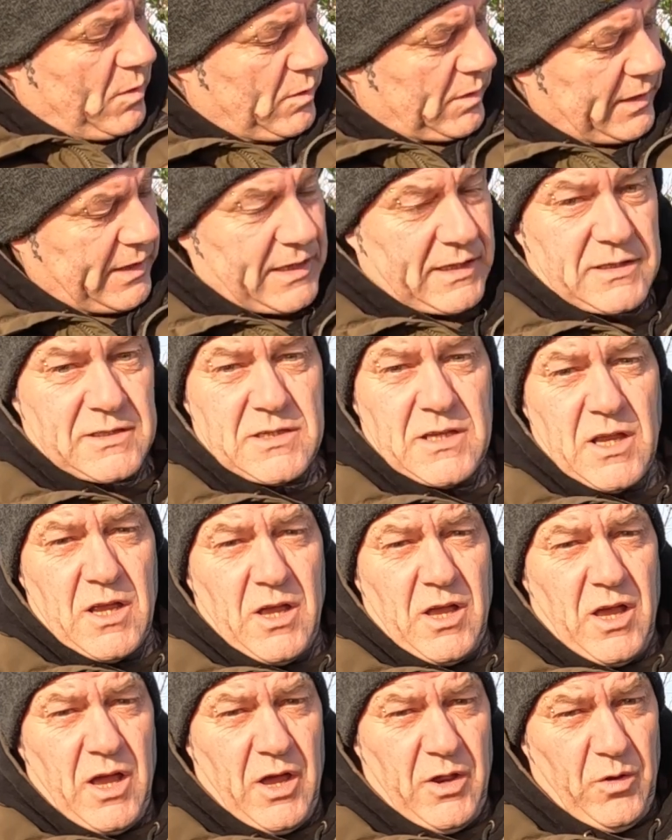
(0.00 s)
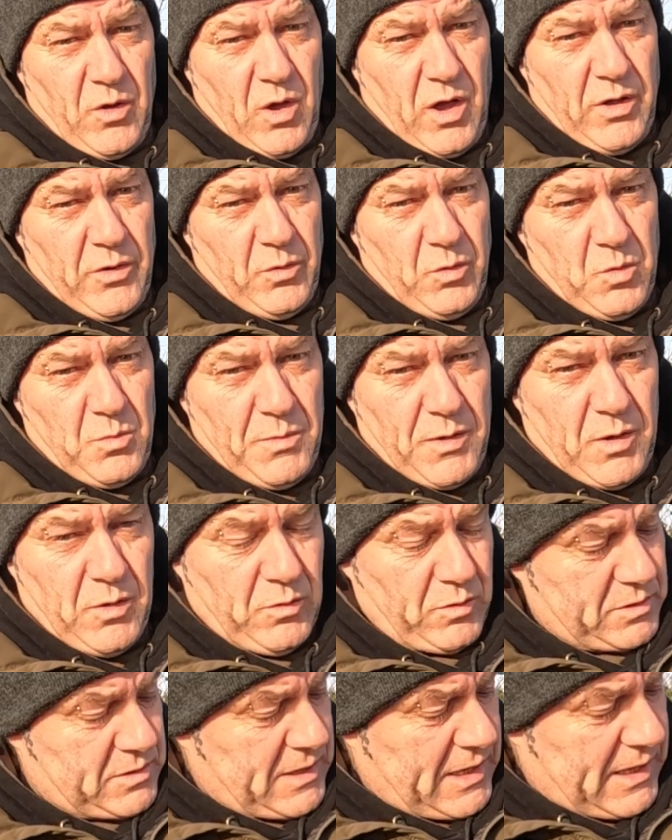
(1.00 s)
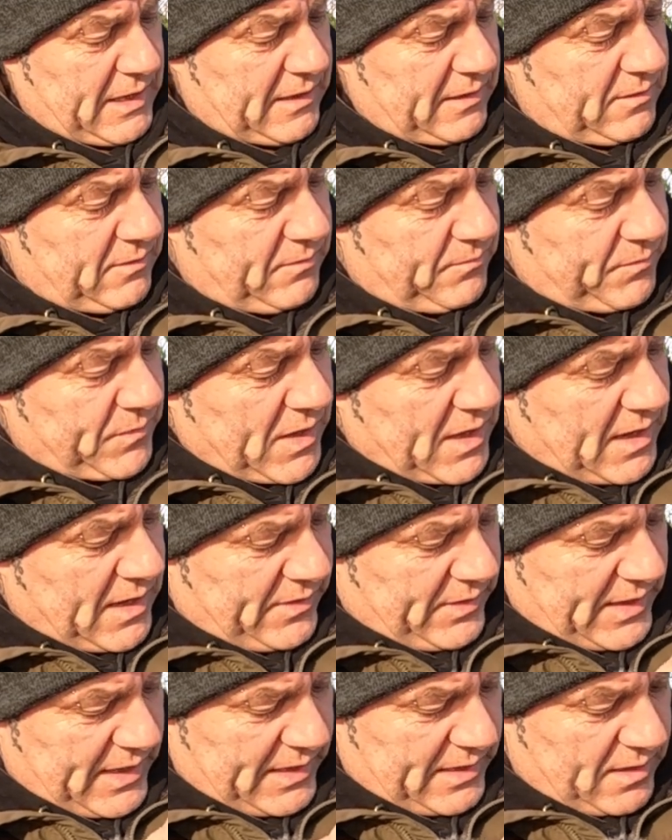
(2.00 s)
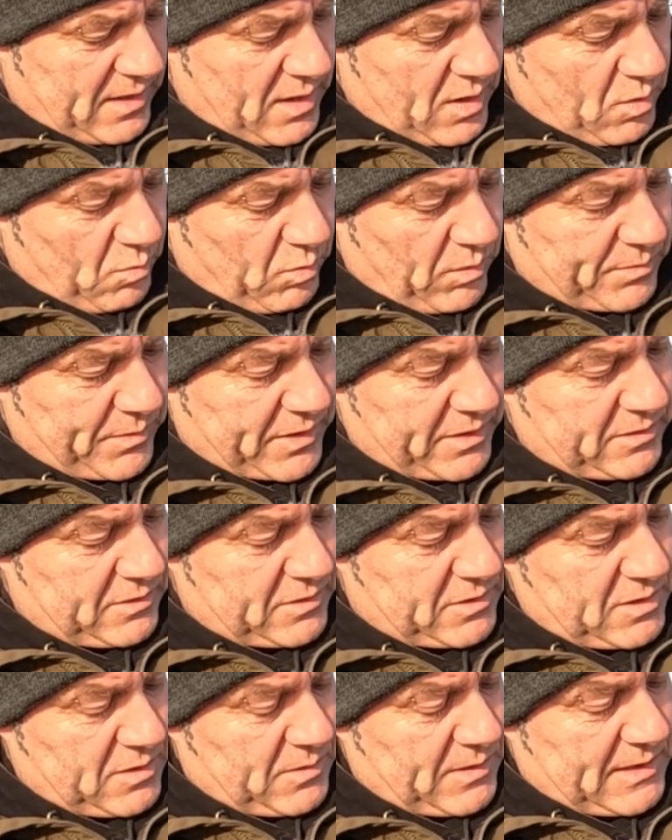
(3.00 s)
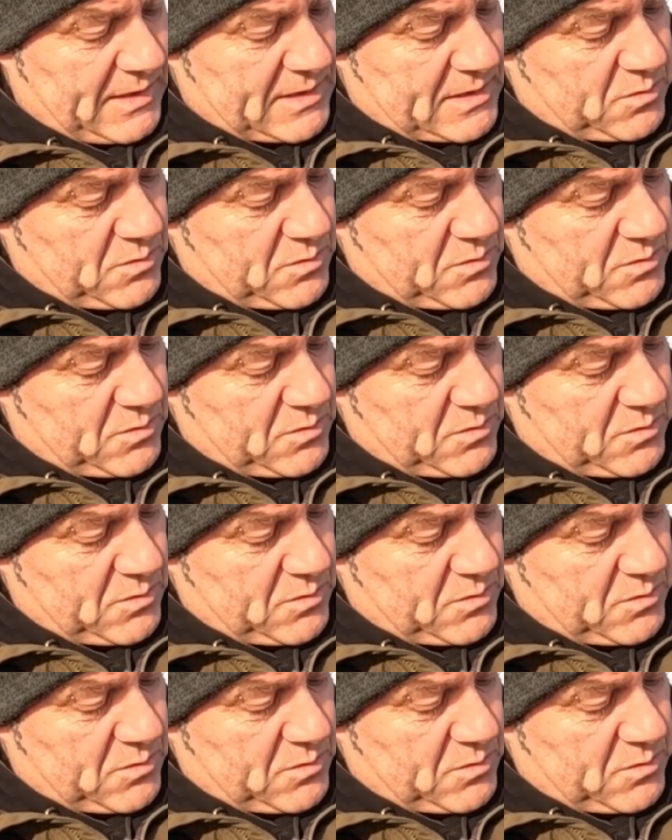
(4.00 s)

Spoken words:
links and all my hooks here. And then what I'm going to do is